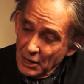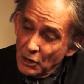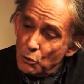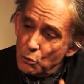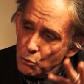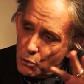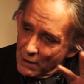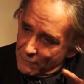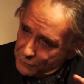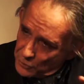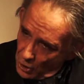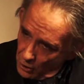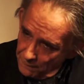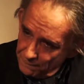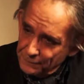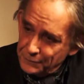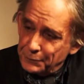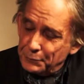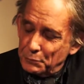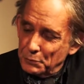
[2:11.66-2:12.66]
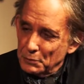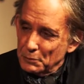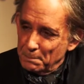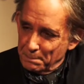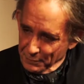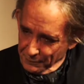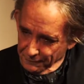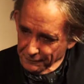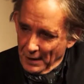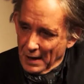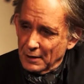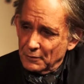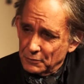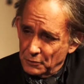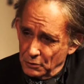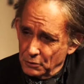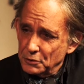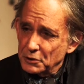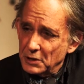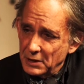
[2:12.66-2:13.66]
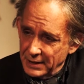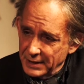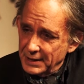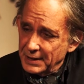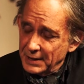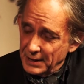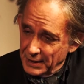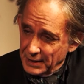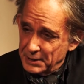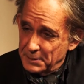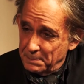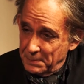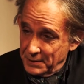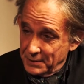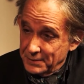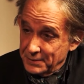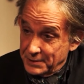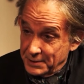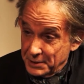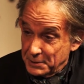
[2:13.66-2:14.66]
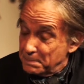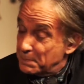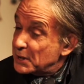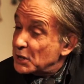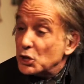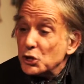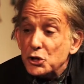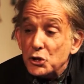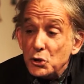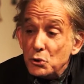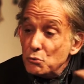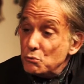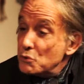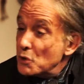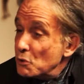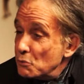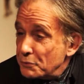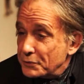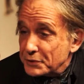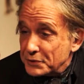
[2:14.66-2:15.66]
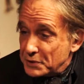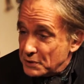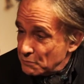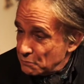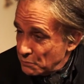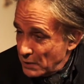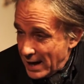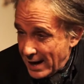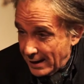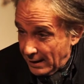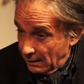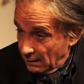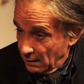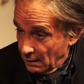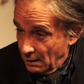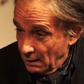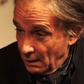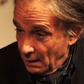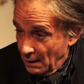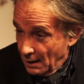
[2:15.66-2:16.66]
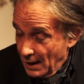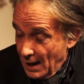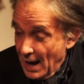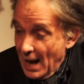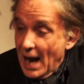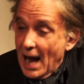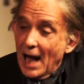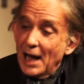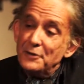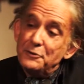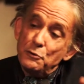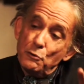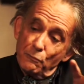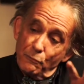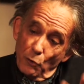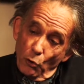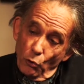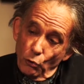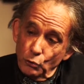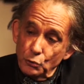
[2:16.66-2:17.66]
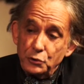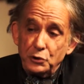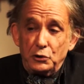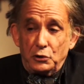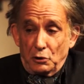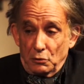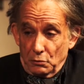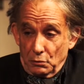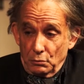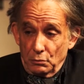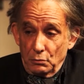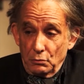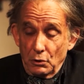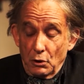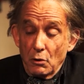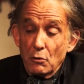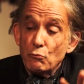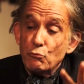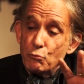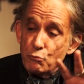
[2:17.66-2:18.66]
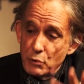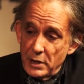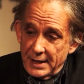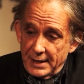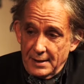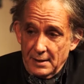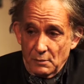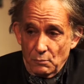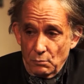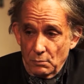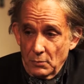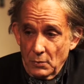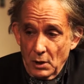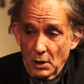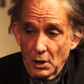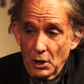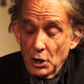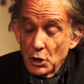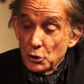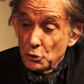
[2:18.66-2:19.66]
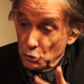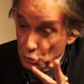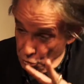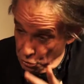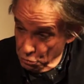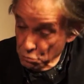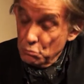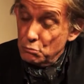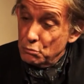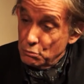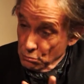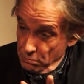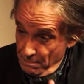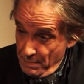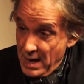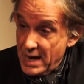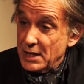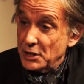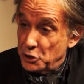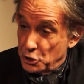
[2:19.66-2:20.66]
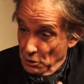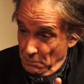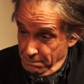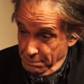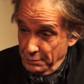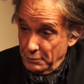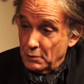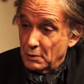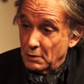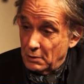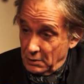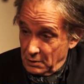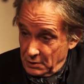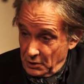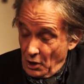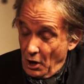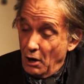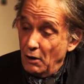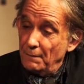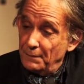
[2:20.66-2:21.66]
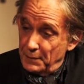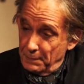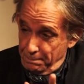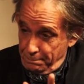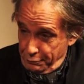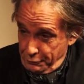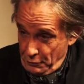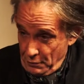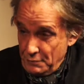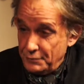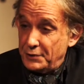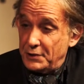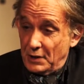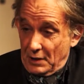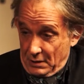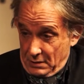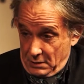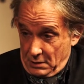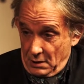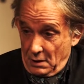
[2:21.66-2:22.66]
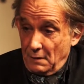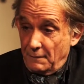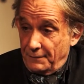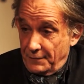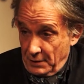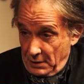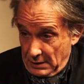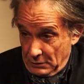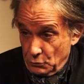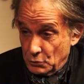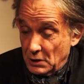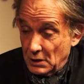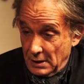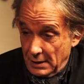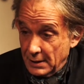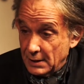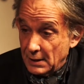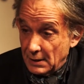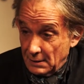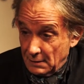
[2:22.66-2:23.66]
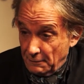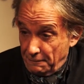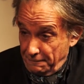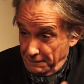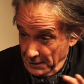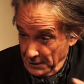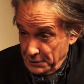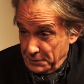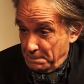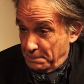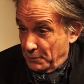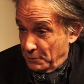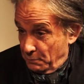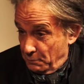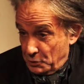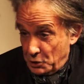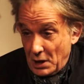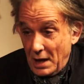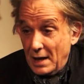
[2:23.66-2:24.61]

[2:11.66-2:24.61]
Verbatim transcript: who have gone through profound Kundalini experiences because you know the terrain. And you've also written two major books on the process of the Kundalini. The first book, which